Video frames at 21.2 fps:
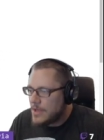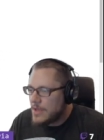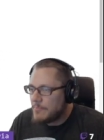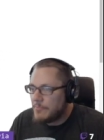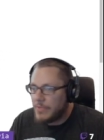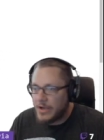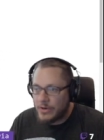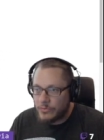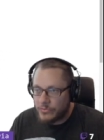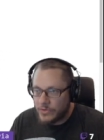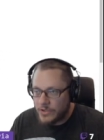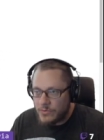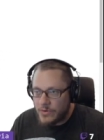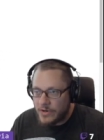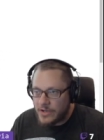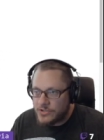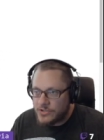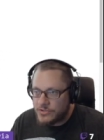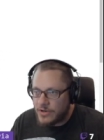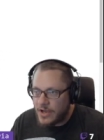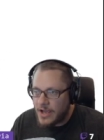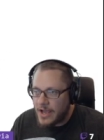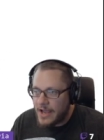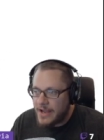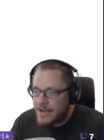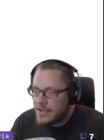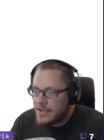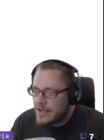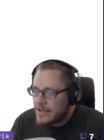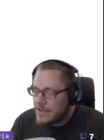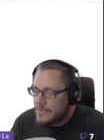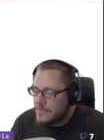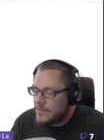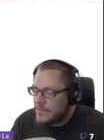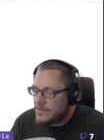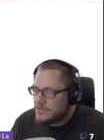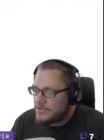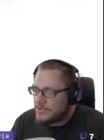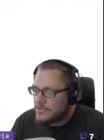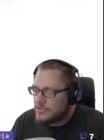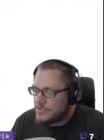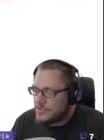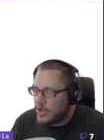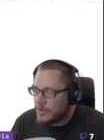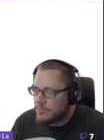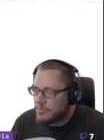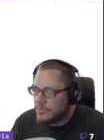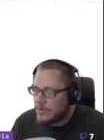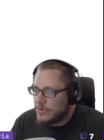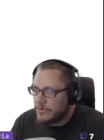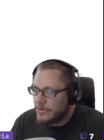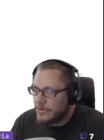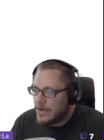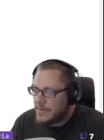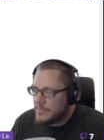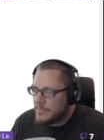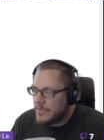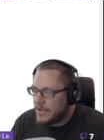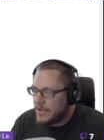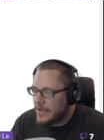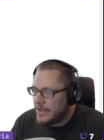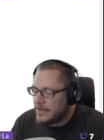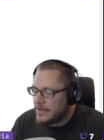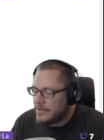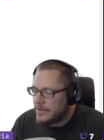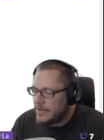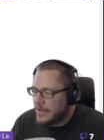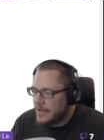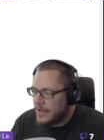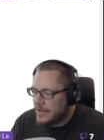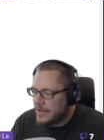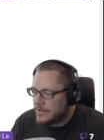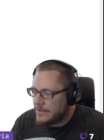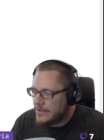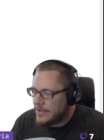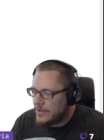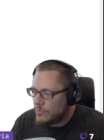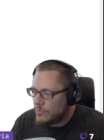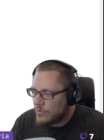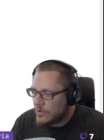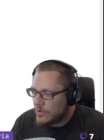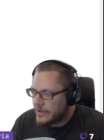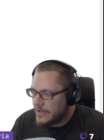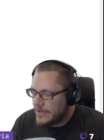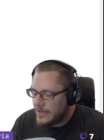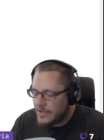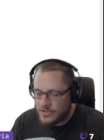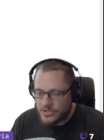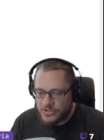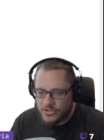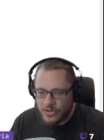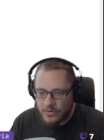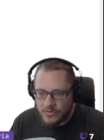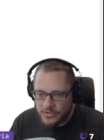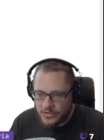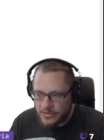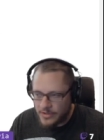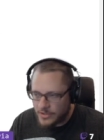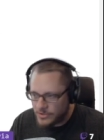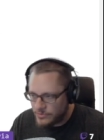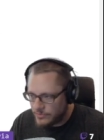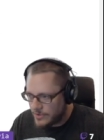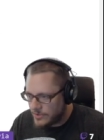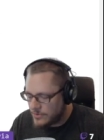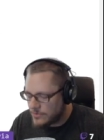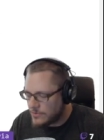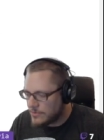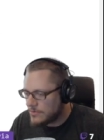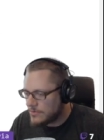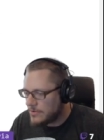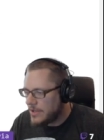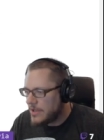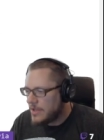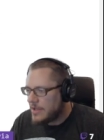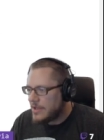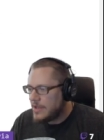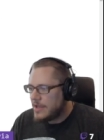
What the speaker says: But I really want to try this shell program and get it working and show it to you. It's really cool.